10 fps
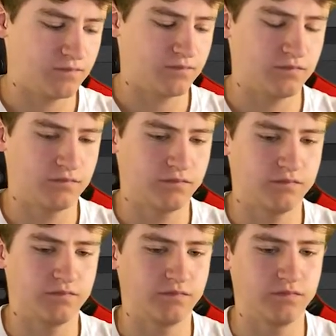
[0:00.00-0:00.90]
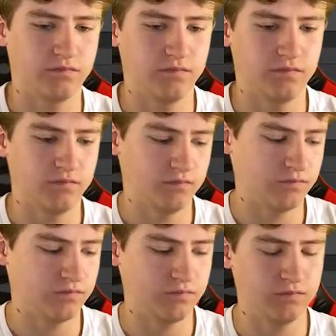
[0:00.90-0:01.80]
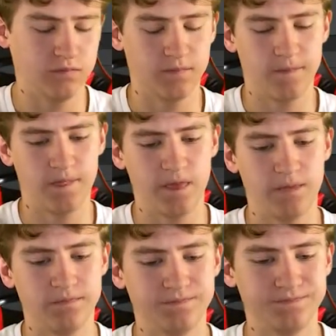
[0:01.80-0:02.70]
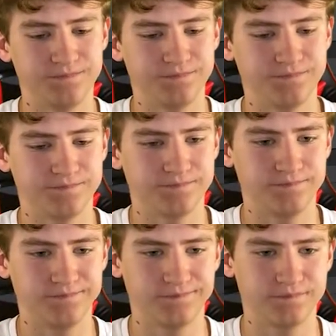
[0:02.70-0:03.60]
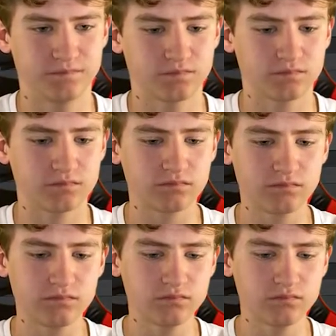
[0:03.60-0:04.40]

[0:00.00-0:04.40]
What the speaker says: Nobody speaks.